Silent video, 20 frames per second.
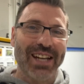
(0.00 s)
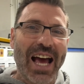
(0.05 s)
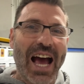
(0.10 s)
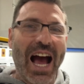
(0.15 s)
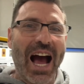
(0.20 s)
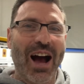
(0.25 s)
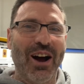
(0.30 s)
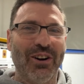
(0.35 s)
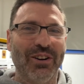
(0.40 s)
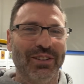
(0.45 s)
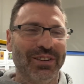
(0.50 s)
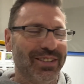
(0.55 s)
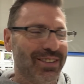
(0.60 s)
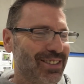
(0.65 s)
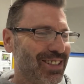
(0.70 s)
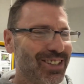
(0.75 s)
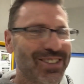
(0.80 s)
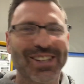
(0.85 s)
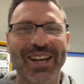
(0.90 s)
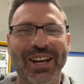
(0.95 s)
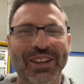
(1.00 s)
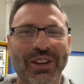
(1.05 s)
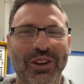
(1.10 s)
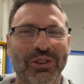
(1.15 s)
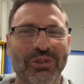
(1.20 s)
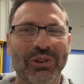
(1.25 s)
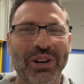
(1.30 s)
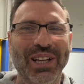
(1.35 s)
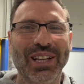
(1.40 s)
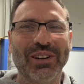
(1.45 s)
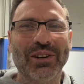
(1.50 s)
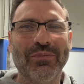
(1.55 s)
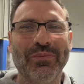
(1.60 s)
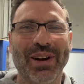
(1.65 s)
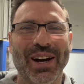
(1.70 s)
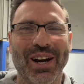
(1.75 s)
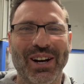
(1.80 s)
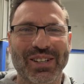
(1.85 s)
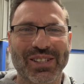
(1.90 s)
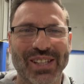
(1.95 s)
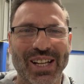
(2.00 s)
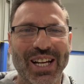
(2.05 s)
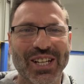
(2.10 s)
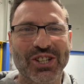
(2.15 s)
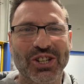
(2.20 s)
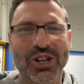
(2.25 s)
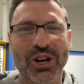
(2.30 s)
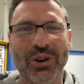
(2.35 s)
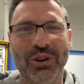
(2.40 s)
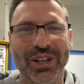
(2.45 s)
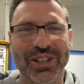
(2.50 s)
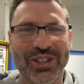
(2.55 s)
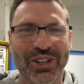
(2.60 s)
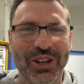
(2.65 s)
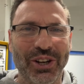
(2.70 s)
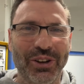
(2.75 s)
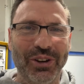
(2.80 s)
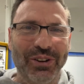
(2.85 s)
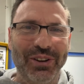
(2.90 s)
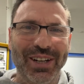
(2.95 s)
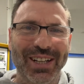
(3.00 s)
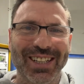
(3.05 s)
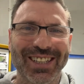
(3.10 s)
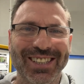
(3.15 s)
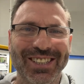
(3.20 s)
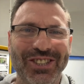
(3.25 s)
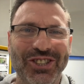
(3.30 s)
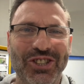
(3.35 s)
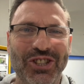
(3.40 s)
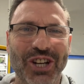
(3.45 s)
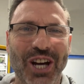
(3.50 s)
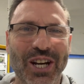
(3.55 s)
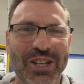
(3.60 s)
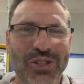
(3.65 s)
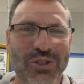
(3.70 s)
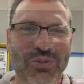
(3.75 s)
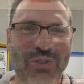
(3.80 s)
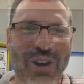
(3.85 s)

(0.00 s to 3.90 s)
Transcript: now, just like the three little bears. Let's show it to you just